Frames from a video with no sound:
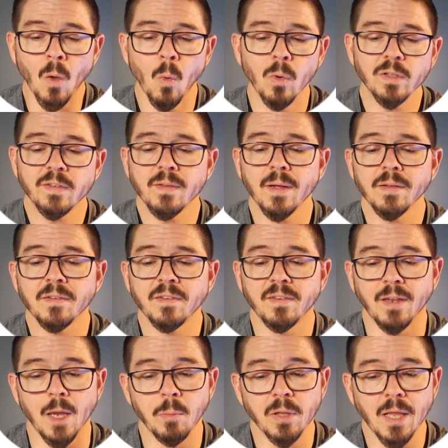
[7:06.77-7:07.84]
Once that's
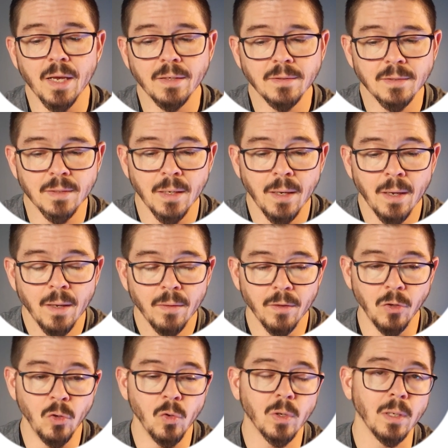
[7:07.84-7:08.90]
stabilized,
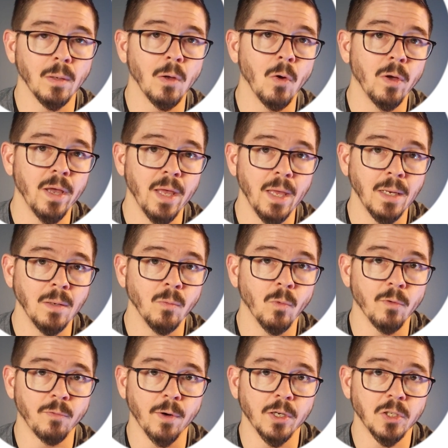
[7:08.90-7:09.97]
then you can go ahead and
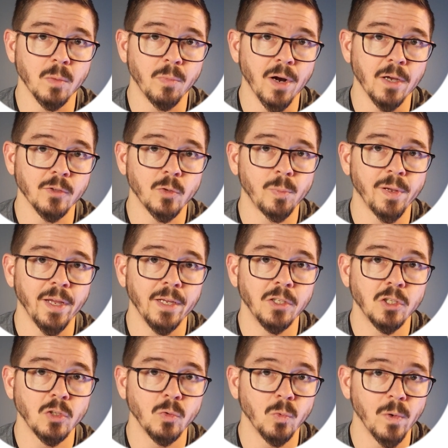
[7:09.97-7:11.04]
refresh the browser
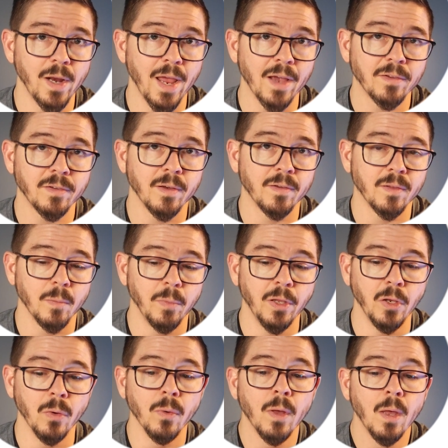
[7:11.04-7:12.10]
page to re-access the
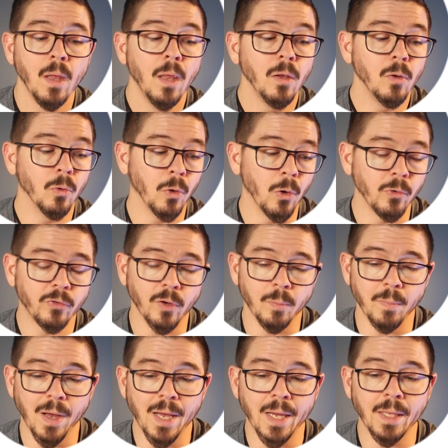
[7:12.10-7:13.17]
menu. You'll notice
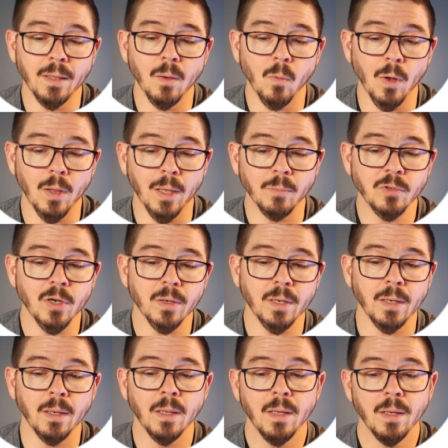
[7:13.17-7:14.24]
on mine that while I'm
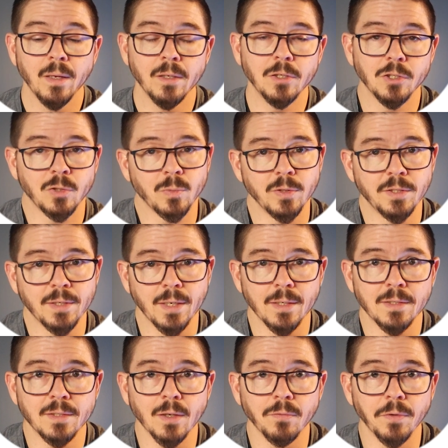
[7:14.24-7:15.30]
talking, it just reset
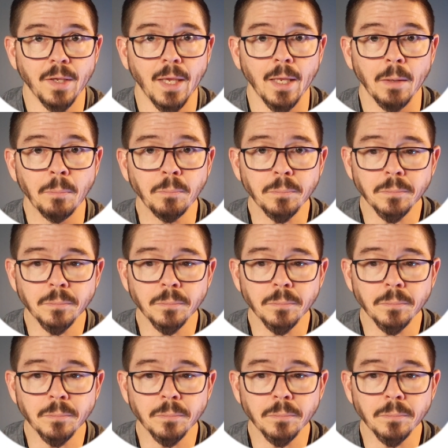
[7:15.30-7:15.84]
itself again.